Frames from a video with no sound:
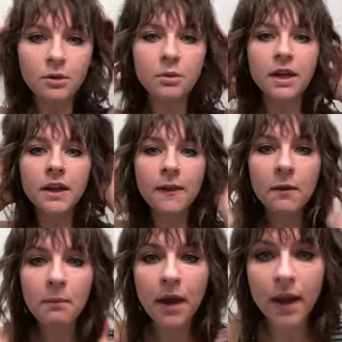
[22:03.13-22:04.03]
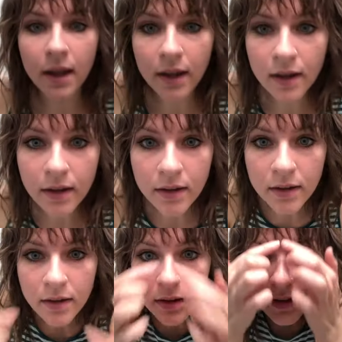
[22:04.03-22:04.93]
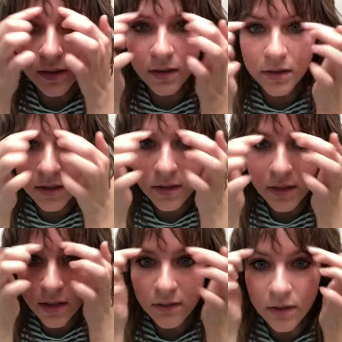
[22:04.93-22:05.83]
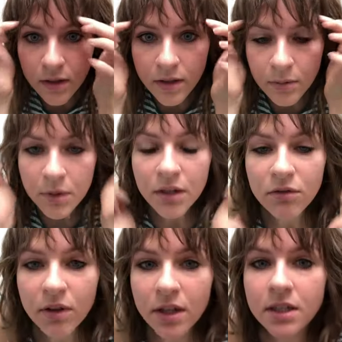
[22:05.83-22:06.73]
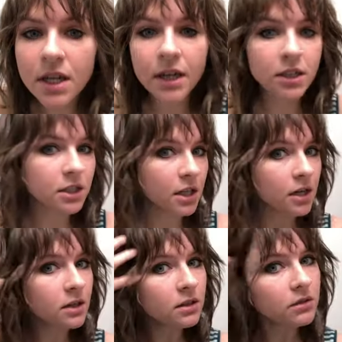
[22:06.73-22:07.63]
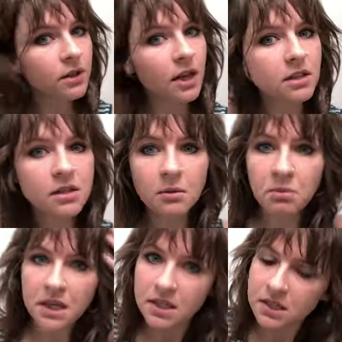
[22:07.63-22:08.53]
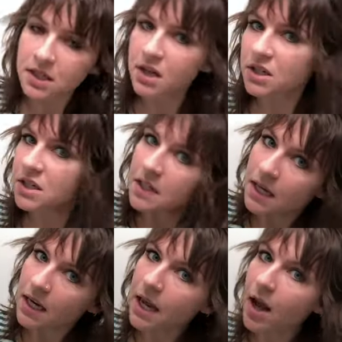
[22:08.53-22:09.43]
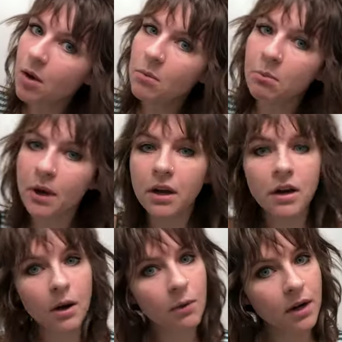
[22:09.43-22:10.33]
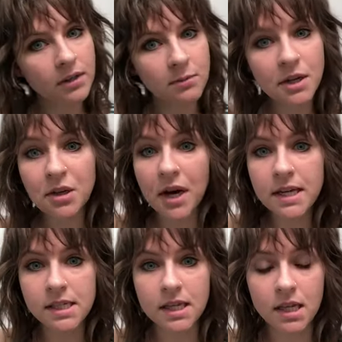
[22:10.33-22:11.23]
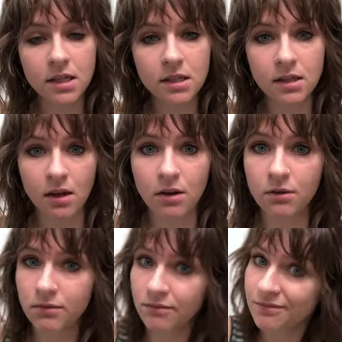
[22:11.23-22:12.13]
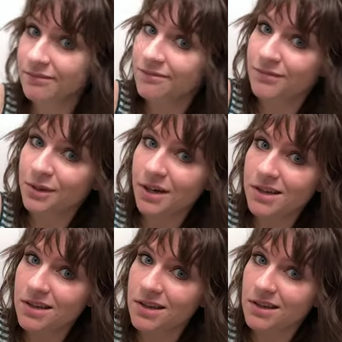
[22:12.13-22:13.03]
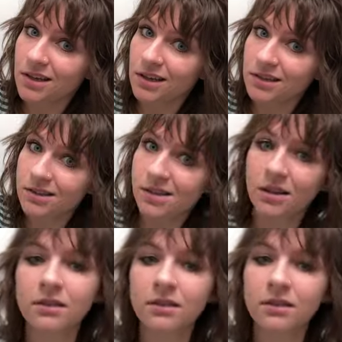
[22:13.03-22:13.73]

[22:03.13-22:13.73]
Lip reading: bit in the bang, just to give a little bit of fun texture. We got some pieces that are sticking out, but I want it to be crazy, so crazy it is.